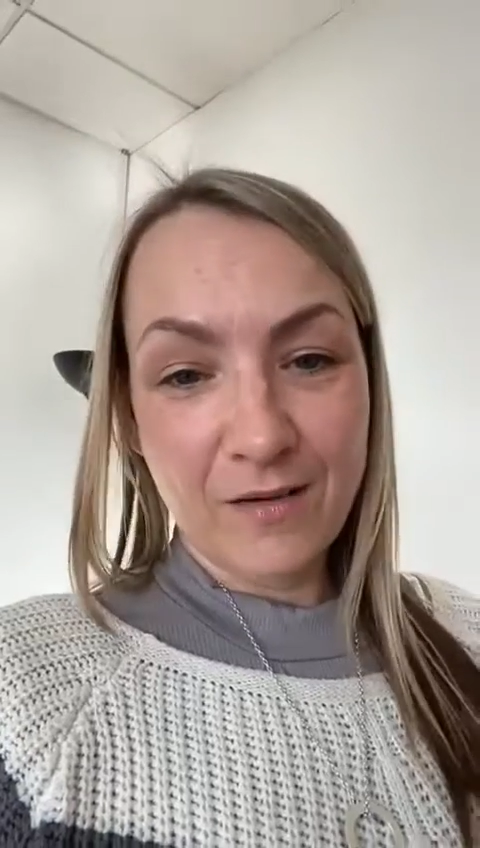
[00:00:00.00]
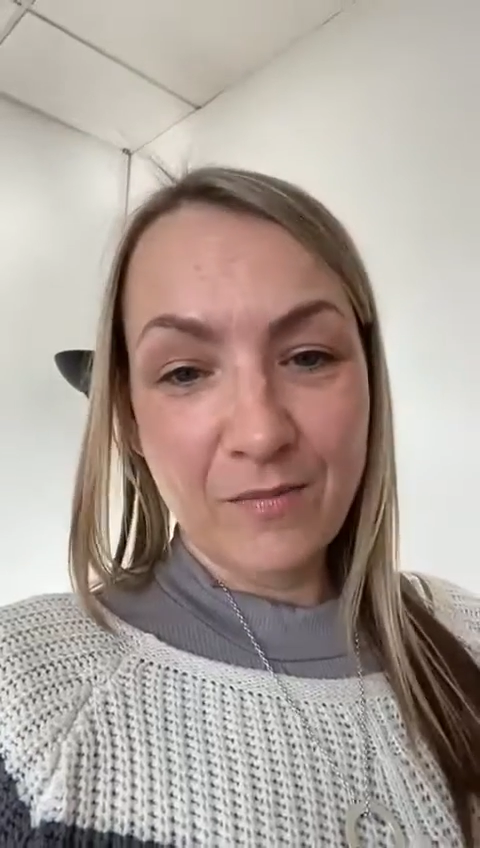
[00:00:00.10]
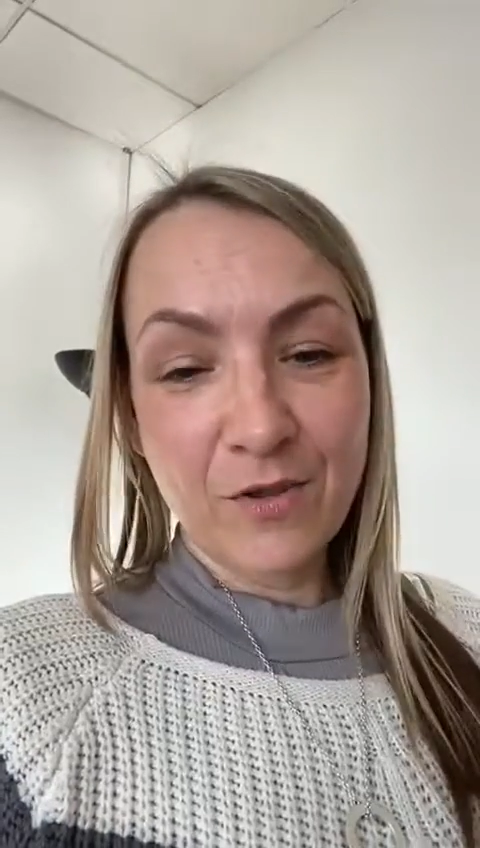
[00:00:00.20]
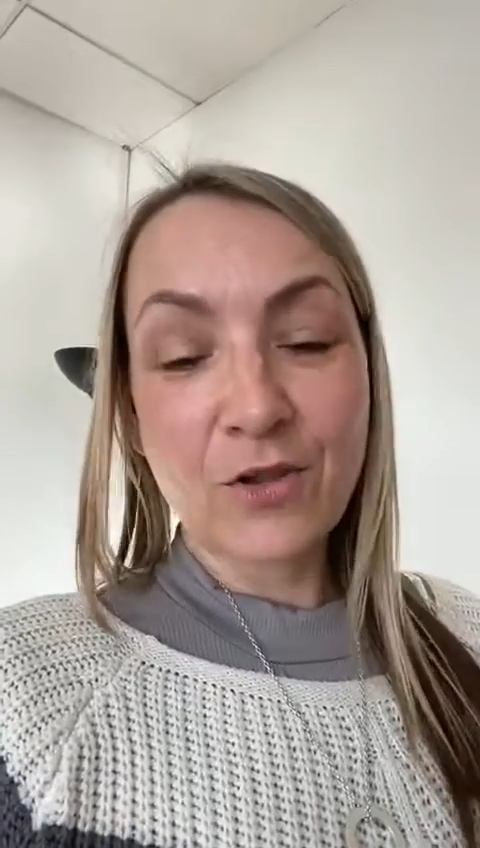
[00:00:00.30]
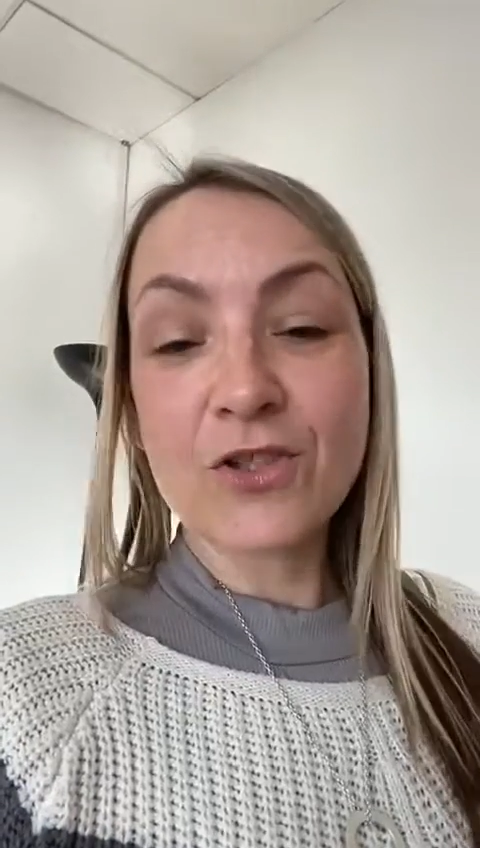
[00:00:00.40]

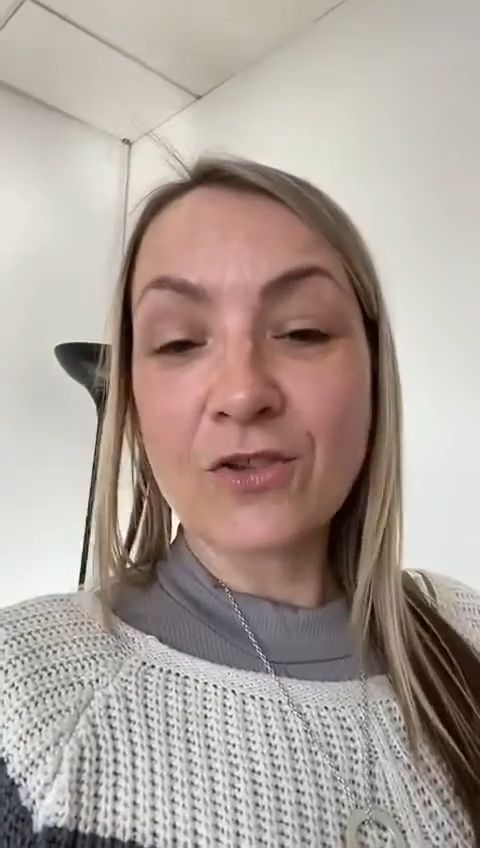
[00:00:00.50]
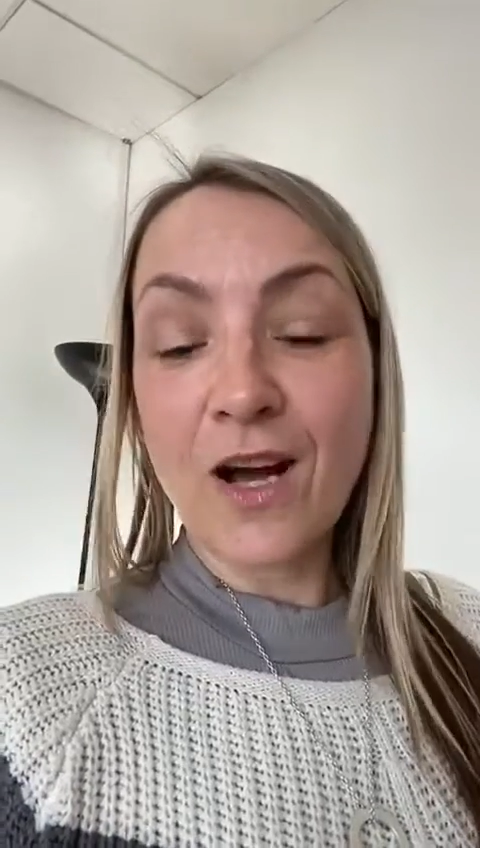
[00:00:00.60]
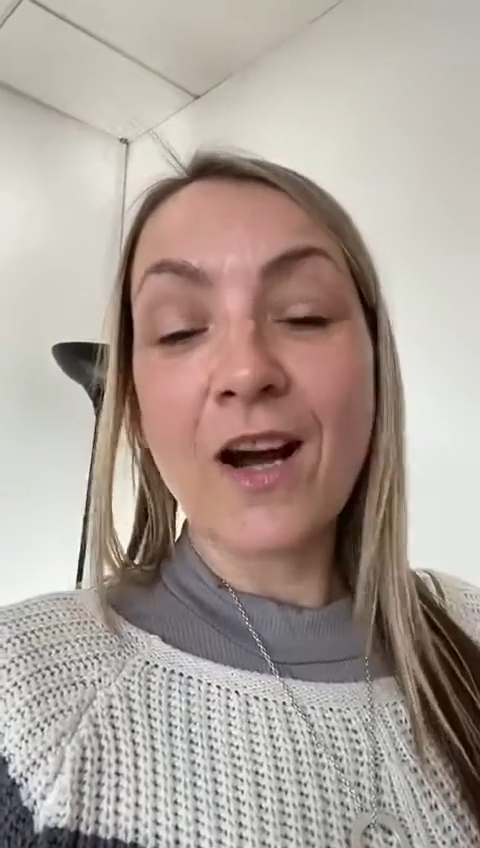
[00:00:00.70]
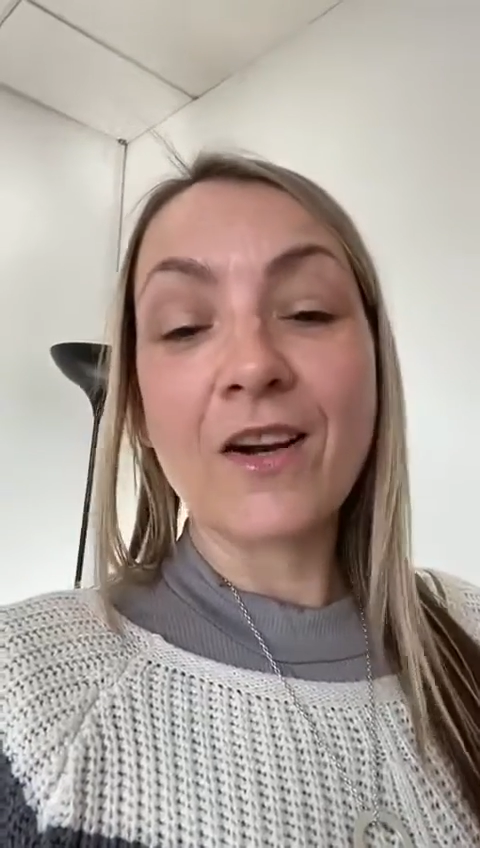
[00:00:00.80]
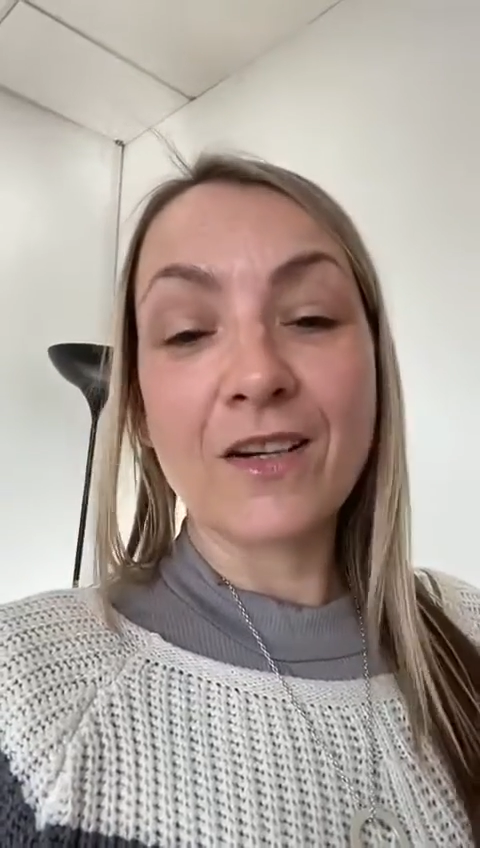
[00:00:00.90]
because you
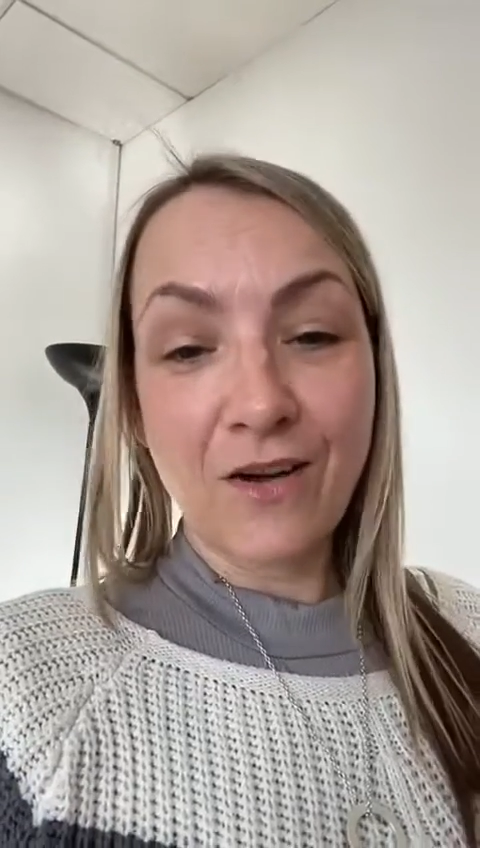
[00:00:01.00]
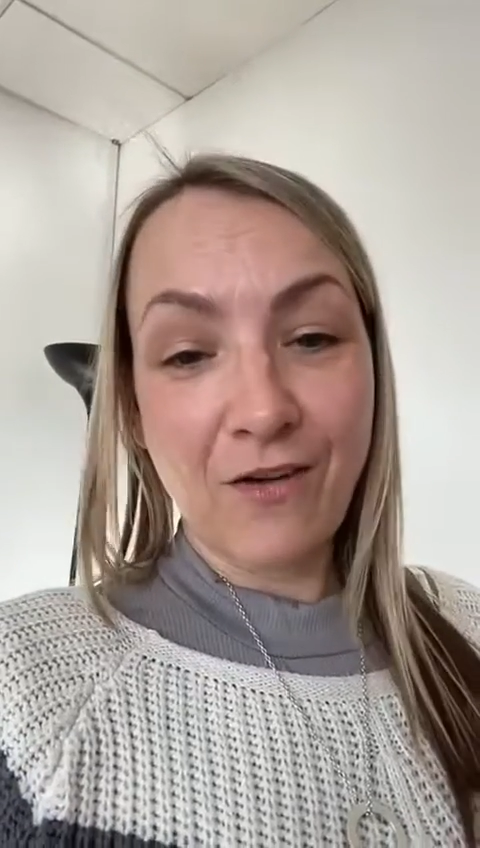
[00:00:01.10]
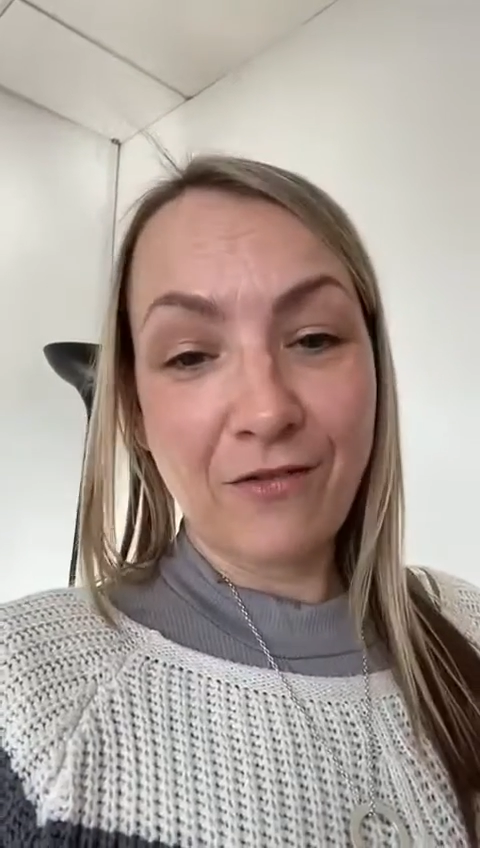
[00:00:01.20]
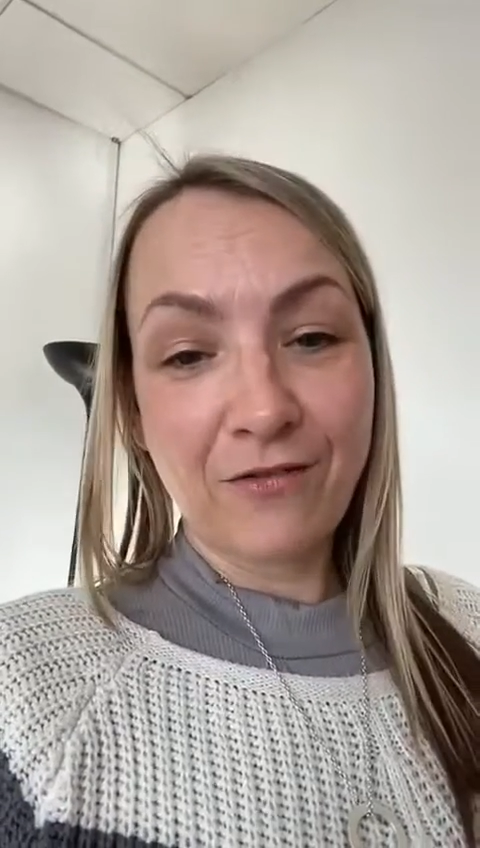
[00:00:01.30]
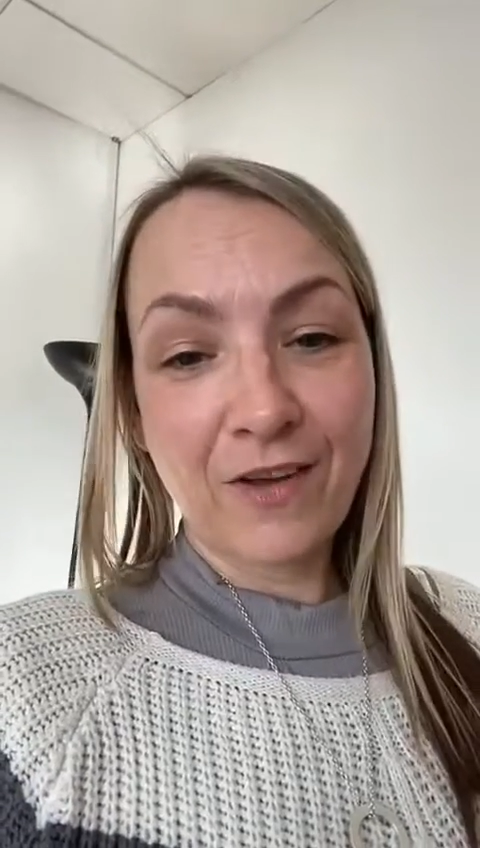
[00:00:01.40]
are
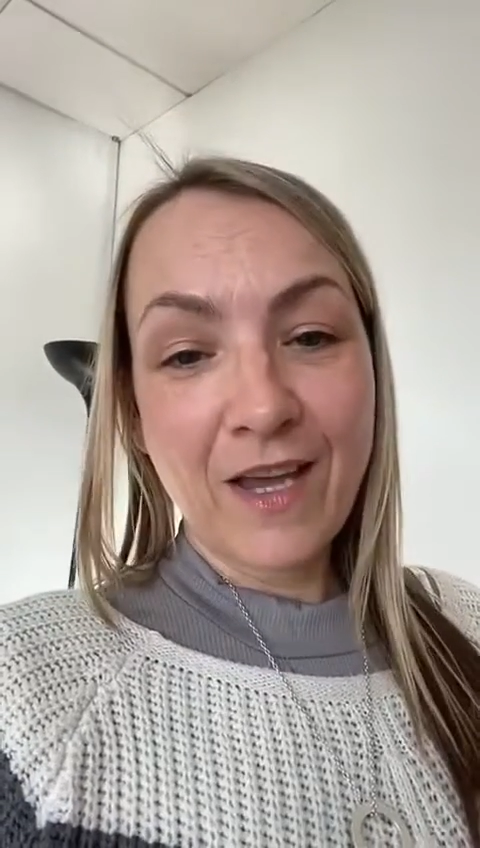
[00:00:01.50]
enough